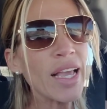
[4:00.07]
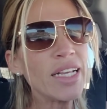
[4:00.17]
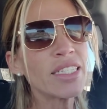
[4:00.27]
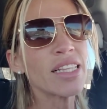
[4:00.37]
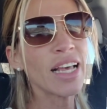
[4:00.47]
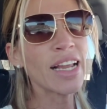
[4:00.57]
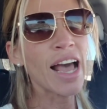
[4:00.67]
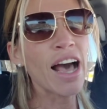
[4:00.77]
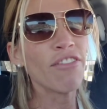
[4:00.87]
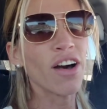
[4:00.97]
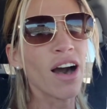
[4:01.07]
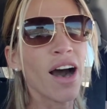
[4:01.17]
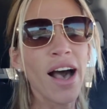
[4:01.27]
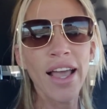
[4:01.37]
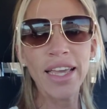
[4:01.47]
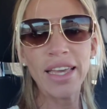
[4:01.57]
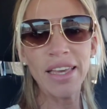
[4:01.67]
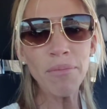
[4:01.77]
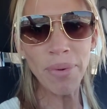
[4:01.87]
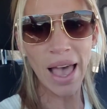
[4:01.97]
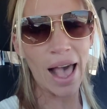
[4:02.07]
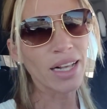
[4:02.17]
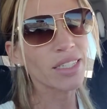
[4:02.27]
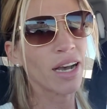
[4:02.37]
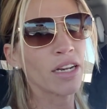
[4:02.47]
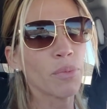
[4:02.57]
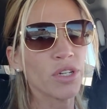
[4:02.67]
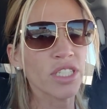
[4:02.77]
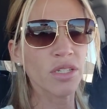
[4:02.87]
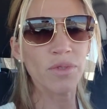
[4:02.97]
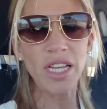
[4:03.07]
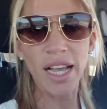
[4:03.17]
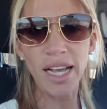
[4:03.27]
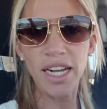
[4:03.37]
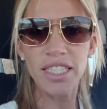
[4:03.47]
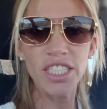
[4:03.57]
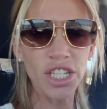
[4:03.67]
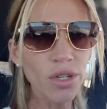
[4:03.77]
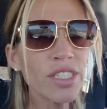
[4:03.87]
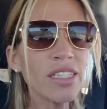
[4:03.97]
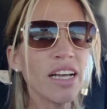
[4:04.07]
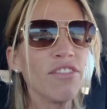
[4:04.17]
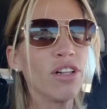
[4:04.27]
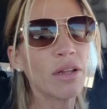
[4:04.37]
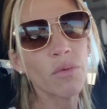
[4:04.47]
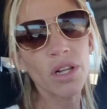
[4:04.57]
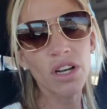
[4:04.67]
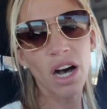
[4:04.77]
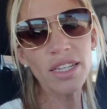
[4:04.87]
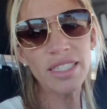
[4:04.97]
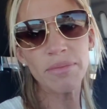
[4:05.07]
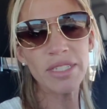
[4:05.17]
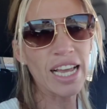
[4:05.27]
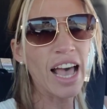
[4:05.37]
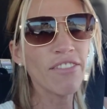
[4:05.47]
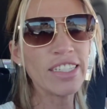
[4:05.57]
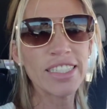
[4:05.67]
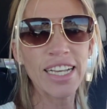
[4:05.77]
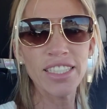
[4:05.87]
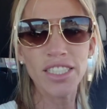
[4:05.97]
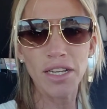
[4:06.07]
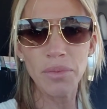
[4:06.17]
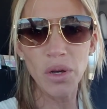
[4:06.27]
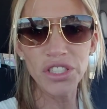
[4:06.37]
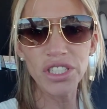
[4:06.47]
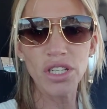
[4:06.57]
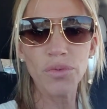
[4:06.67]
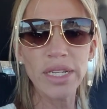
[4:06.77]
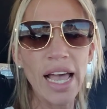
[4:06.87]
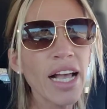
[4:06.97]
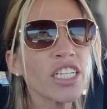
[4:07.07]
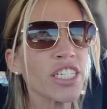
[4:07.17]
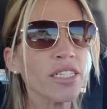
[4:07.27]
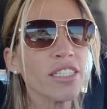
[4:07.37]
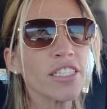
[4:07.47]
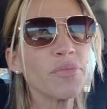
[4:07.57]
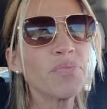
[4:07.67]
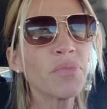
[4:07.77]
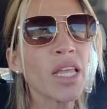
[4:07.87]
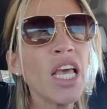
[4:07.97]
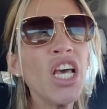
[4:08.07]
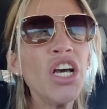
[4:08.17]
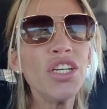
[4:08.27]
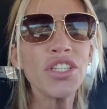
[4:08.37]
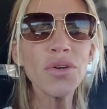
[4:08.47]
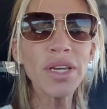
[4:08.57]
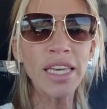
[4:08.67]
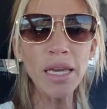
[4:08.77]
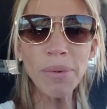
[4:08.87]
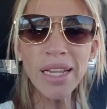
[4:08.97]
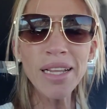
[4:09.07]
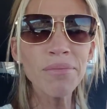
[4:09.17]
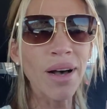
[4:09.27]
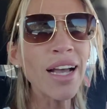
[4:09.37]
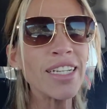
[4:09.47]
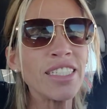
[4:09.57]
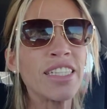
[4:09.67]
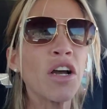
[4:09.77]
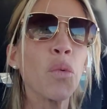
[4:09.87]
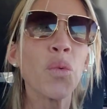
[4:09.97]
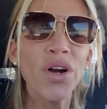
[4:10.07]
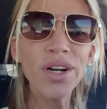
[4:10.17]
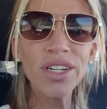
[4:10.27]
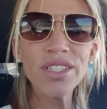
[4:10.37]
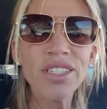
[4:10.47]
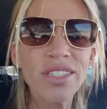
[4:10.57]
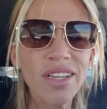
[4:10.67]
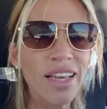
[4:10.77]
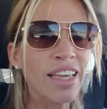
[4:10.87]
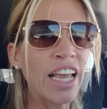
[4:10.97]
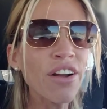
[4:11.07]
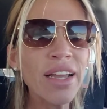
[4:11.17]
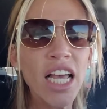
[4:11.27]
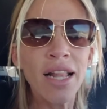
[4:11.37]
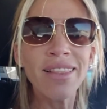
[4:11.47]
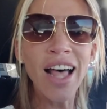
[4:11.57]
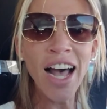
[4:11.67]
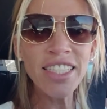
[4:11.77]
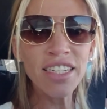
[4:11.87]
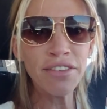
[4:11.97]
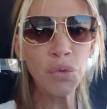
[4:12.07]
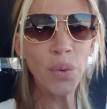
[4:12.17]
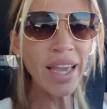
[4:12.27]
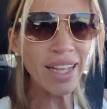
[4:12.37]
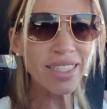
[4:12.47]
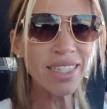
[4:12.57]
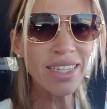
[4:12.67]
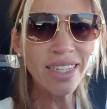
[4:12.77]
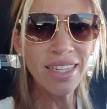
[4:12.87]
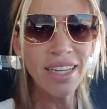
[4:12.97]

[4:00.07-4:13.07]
ways that have high impact on a person with high oxytocin level and will cause them to have intense emotional reactions. So keep it in mind that words carry a lot of weight